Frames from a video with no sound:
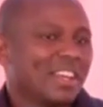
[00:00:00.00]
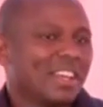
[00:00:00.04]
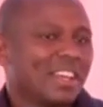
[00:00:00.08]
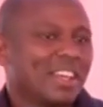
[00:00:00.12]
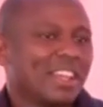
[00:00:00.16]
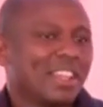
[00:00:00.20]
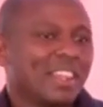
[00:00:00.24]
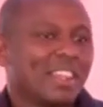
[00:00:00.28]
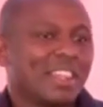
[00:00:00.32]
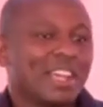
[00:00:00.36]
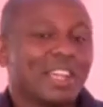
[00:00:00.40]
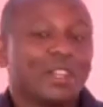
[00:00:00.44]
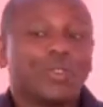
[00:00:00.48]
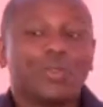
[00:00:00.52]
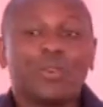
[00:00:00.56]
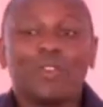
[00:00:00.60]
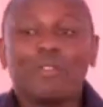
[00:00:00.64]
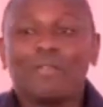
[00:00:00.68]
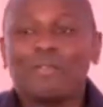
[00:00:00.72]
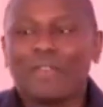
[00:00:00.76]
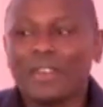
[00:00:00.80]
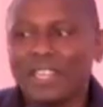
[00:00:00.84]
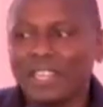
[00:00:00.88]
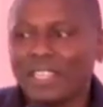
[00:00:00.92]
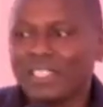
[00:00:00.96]
that we
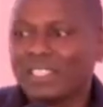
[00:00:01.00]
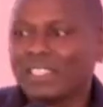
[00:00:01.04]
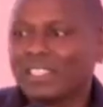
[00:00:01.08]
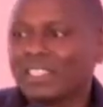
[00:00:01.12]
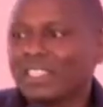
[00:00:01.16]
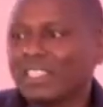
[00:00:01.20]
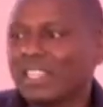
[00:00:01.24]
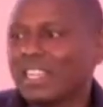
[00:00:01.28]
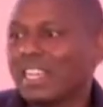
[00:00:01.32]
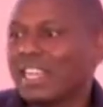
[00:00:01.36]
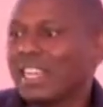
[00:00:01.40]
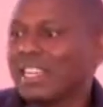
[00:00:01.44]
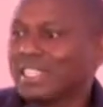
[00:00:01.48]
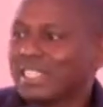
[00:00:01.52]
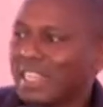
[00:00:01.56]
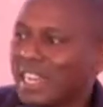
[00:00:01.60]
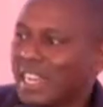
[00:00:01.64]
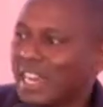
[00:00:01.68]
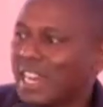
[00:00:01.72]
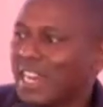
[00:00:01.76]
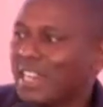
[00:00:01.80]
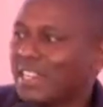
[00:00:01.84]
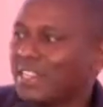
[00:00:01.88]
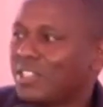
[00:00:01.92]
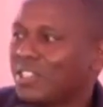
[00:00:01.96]
face as a
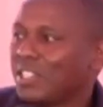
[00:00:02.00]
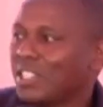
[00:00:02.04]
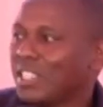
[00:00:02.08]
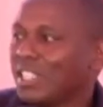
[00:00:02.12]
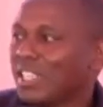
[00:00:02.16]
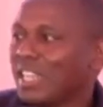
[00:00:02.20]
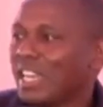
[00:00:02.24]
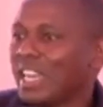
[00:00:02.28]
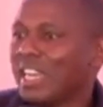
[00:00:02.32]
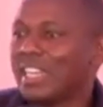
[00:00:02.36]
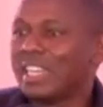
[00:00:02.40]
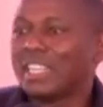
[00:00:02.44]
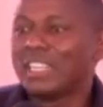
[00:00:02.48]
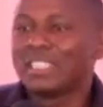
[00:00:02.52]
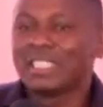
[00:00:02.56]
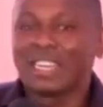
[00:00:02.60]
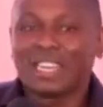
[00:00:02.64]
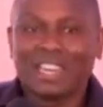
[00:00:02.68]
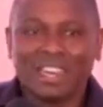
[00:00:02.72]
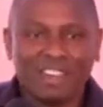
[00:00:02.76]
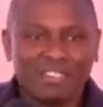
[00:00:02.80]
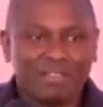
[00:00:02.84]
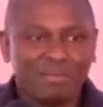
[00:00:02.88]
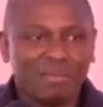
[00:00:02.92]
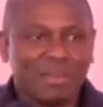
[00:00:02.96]
country and as a
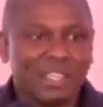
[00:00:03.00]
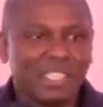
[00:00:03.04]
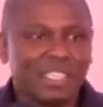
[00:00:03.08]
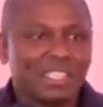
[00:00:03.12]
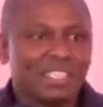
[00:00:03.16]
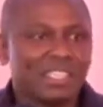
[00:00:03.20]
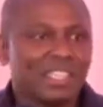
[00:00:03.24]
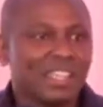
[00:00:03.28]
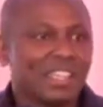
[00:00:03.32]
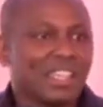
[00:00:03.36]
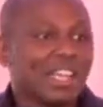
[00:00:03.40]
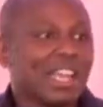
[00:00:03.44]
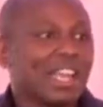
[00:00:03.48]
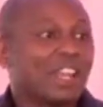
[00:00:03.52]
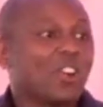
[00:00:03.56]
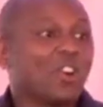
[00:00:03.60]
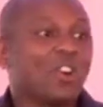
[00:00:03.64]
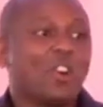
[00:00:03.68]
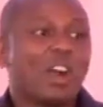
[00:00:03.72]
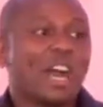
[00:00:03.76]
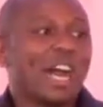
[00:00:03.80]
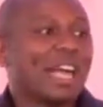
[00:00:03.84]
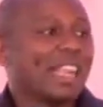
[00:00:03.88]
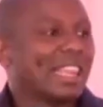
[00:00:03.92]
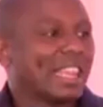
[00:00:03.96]
government, there are
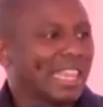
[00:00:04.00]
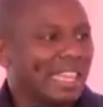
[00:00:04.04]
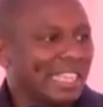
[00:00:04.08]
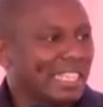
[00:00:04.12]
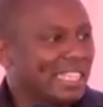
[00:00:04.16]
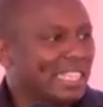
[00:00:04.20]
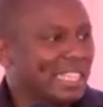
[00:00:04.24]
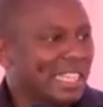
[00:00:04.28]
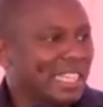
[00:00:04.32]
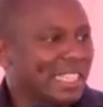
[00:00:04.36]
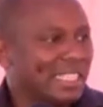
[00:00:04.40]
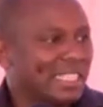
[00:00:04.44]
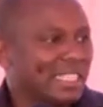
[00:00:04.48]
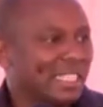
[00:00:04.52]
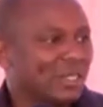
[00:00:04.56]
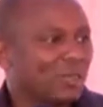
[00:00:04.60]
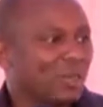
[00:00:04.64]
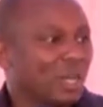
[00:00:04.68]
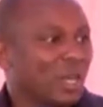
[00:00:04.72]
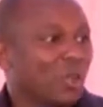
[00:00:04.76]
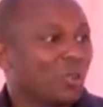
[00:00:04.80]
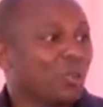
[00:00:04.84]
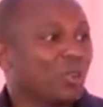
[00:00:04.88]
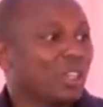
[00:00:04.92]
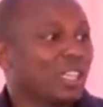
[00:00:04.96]
no other leaders that
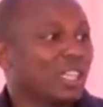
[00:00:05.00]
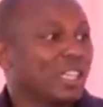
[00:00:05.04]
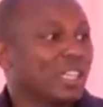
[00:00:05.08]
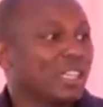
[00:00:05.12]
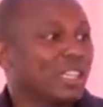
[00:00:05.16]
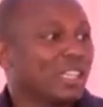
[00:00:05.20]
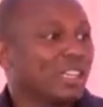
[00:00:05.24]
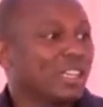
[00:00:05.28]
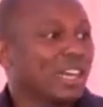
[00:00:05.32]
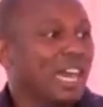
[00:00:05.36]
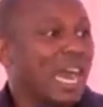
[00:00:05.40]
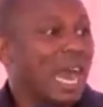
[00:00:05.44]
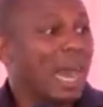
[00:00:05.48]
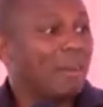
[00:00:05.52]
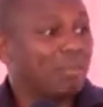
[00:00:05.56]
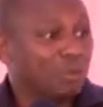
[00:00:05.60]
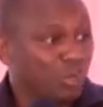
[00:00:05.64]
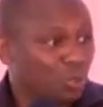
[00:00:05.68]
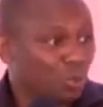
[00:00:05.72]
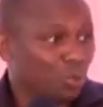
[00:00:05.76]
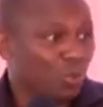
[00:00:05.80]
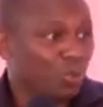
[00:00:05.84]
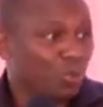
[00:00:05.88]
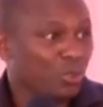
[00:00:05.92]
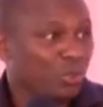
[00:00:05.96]
we are looking
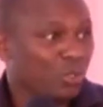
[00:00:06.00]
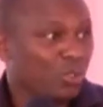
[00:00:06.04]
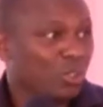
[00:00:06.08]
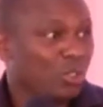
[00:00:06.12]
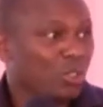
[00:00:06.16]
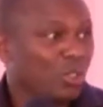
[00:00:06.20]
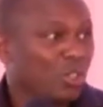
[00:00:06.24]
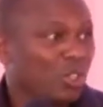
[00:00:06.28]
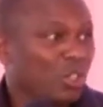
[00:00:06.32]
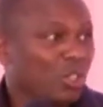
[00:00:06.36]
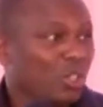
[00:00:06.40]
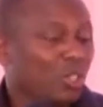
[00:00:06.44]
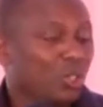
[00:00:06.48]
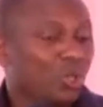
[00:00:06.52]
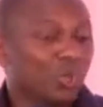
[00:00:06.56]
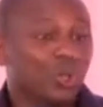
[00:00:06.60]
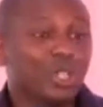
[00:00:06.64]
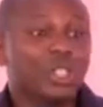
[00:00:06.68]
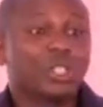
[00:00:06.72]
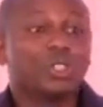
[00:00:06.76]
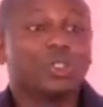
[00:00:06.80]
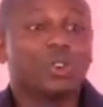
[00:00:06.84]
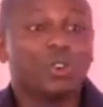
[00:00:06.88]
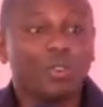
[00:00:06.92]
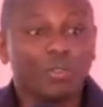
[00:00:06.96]
up to
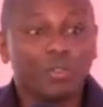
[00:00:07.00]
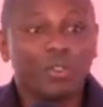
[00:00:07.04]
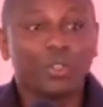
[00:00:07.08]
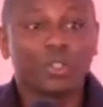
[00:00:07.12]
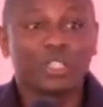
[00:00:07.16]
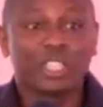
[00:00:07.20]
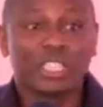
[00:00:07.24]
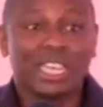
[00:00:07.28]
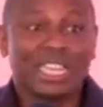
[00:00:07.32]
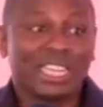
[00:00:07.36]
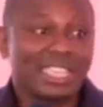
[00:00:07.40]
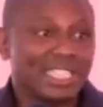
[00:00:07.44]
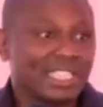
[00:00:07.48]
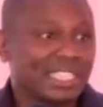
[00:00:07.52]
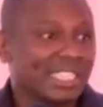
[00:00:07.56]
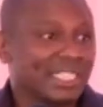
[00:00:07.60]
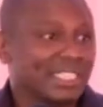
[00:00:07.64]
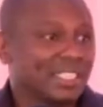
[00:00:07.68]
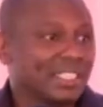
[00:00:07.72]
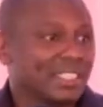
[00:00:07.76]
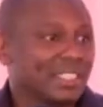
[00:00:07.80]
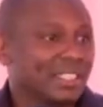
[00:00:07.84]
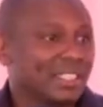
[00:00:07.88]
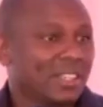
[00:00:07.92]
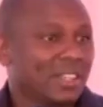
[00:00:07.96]
resolve those
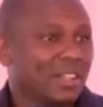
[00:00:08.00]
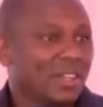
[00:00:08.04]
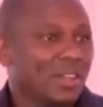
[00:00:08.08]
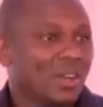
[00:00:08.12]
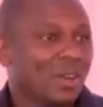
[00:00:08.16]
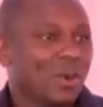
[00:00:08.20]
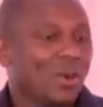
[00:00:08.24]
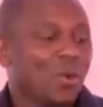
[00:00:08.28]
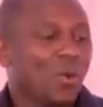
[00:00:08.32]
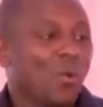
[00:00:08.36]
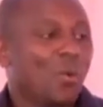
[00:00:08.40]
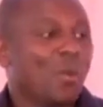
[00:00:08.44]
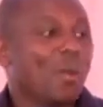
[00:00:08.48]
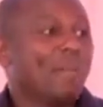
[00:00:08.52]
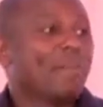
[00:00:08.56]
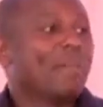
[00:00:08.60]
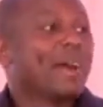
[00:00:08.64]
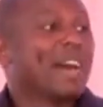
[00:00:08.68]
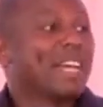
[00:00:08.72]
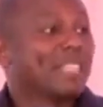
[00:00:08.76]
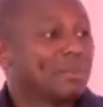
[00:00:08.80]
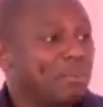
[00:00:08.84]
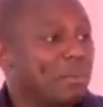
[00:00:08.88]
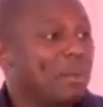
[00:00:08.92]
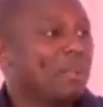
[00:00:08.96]
challenges. We
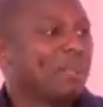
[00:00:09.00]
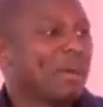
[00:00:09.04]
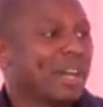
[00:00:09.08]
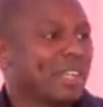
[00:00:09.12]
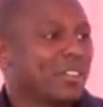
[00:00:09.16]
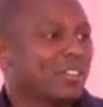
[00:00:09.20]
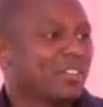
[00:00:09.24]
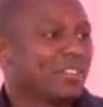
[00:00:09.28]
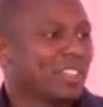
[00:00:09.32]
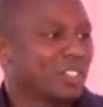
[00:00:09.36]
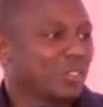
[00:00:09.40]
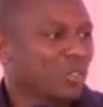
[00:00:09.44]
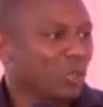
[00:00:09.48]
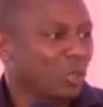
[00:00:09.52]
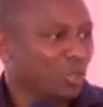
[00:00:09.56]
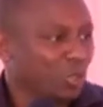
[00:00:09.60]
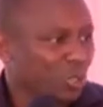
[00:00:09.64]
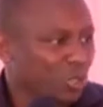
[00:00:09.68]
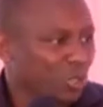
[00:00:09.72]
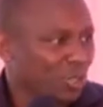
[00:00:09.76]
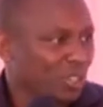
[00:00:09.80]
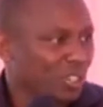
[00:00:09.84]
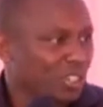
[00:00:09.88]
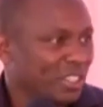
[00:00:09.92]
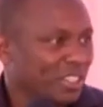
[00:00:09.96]
must be part of the
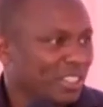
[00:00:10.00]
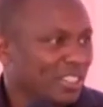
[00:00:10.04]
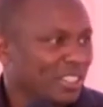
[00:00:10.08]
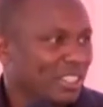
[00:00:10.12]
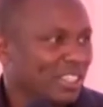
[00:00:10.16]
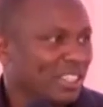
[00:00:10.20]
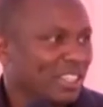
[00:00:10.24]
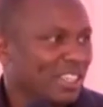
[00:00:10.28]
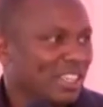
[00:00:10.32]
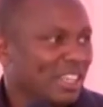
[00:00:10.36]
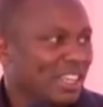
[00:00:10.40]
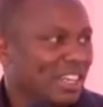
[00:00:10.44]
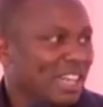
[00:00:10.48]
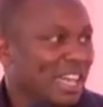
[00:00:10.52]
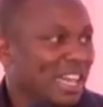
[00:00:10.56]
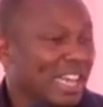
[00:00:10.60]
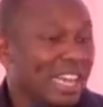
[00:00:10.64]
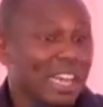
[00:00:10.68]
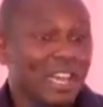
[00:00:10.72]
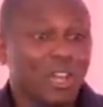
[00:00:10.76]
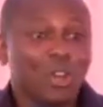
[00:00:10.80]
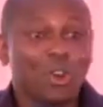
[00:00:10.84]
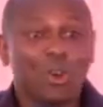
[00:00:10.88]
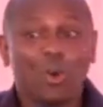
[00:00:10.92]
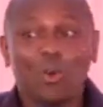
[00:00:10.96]
solution.
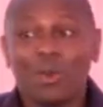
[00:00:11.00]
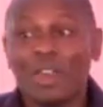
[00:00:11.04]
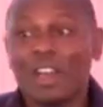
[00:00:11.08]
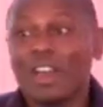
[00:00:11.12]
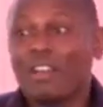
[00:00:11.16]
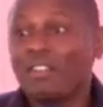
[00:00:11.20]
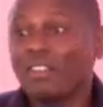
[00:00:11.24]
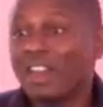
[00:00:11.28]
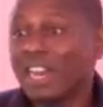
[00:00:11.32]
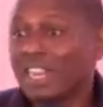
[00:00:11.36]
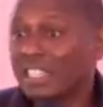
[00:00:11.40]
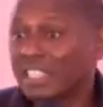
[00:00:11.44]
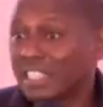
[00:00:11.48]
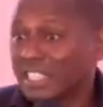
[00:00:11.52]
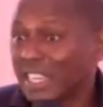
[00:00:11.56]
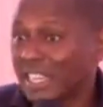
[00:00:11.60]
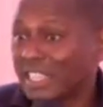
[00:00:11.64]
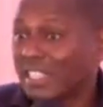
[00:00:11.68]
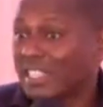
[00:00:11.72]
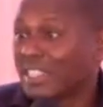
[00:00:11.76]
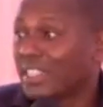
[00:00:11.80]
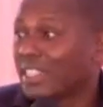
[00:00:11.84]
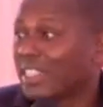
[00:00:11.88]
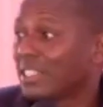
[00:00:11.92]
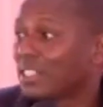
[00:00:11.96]
And I know we have had
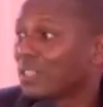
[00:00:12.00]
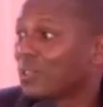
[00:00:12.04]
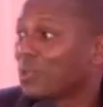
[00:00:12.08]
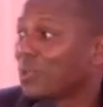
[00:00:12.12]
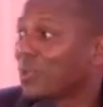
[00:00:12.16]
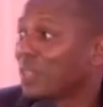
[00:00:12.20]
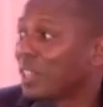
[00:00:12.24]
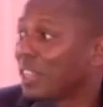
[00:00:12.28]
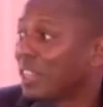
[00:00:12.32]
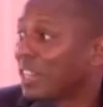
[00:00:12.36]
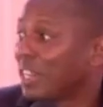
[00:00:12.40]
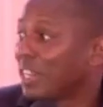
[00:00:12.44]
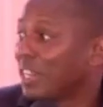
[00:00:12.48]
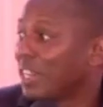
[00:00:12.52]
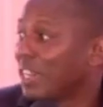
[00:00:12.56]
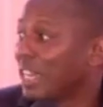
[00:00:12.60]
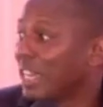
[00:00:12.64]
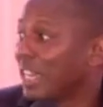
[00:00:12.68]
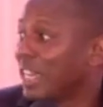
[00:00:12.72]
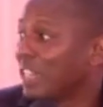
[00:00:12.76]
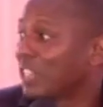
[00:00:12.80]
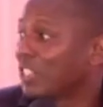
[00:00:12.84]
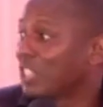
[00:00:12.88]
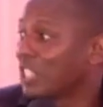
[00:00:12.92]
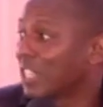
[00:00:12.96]
challenges with
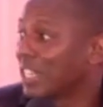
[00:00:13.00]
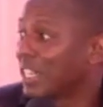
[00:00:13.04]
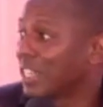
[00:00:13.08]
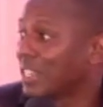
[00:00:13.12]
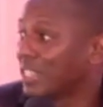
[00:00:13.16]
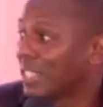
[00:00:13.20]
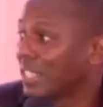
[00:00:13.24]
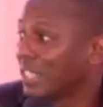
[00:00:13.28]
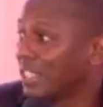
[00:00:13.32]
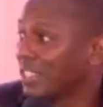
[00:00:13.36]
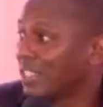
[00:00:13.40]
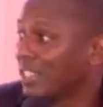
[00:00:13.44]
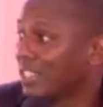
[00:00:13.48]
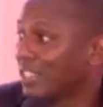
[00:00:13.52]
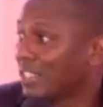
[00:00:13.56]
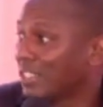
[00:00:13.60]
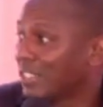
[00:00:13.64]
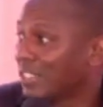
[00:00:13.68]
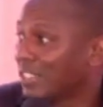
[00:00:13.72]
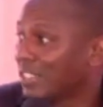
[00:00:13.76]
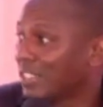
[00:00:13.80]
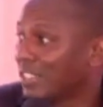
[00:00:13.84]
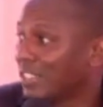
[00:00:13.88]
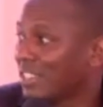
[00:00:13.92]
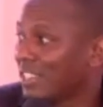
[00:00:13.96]
exchequer
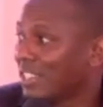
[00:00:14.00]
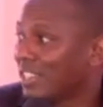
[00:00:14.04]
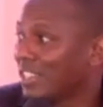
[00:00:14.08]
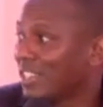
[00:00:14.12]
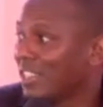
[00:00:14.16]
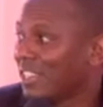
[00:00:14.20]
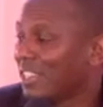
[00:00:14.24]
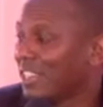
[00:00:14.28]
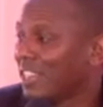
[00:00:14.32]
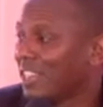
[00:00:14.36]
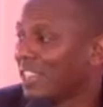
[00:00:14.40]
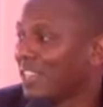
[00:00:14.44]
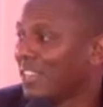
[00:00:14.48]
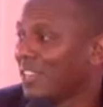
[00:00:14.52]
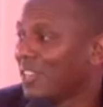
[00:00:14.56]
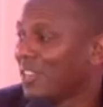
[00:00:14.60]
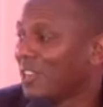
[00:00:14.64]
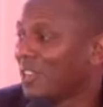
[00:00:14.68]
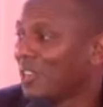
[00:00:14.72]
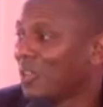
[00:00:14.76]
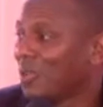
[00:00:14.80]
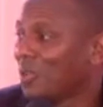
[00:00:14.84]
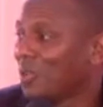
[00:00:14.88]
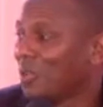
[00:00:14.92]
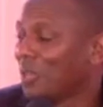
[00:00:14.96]
releases.
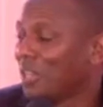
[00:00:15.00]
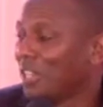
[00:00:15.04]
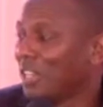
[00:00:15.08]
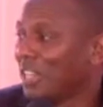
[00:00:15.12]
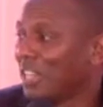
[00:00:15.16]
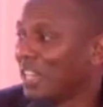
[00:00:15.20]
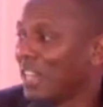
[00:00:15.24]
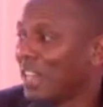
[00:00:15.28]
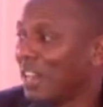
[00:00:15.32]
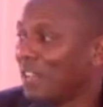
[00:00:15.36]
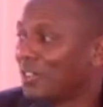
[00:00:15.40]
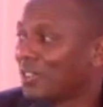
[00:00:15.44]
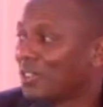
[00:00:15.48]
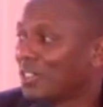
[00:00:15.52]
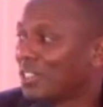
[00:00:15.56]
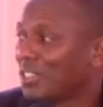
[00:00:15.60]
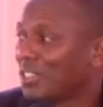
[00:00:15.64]
We have